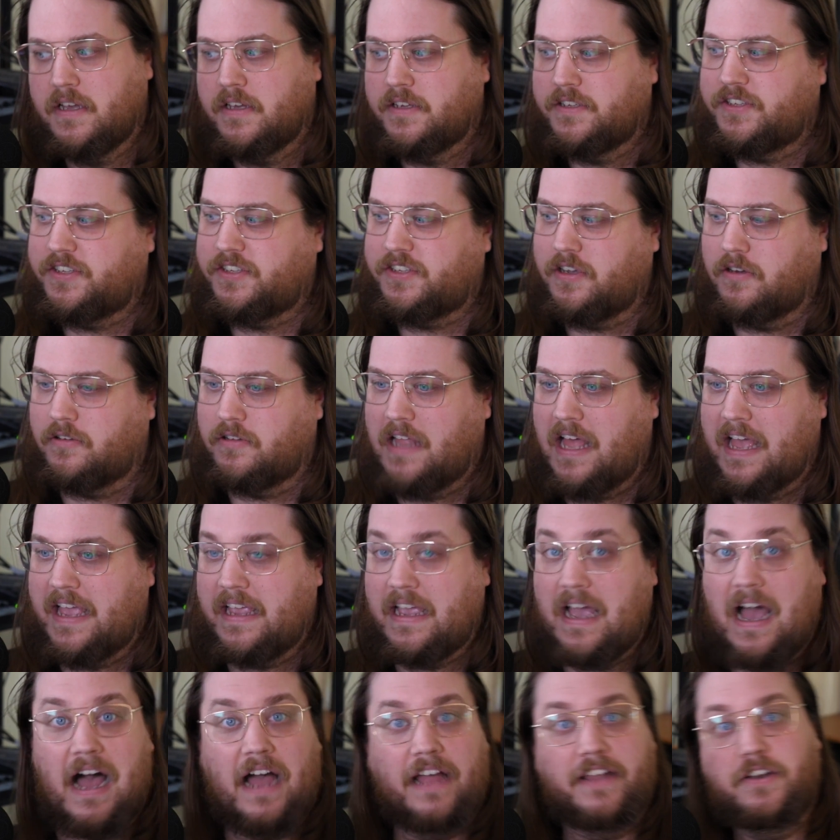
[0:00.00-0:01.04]
So
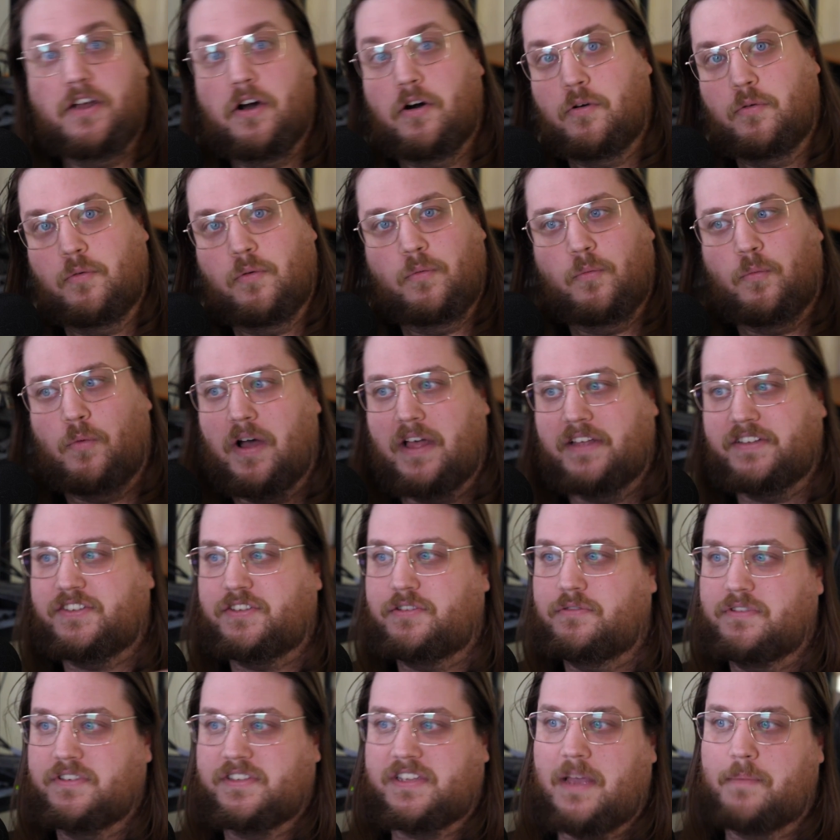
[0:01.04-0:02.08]
like, I know as
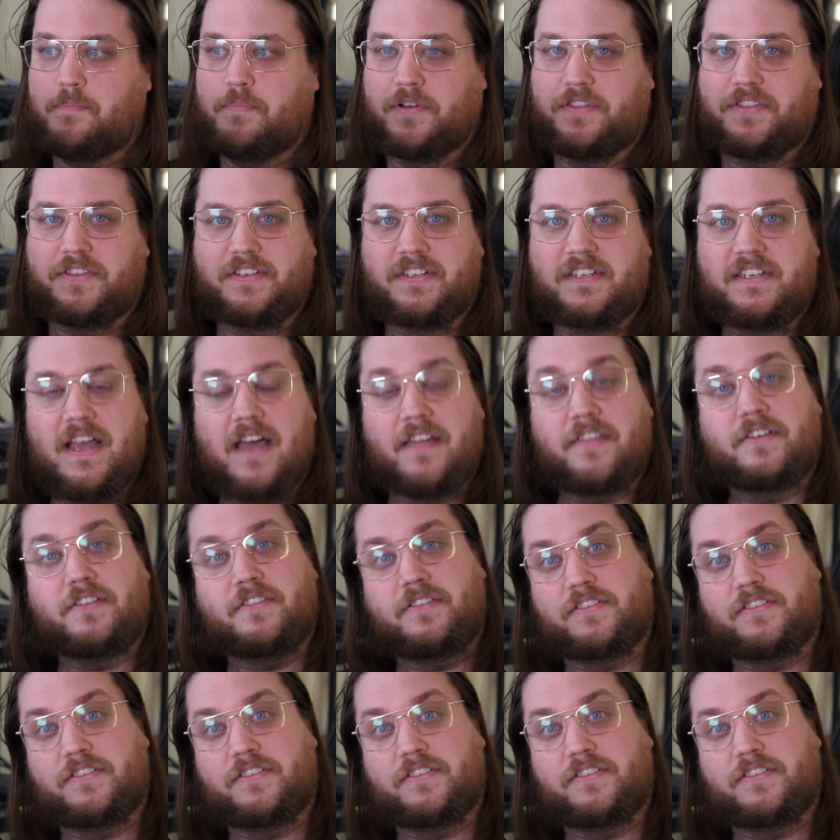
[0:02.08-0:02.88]
soon as I put this together,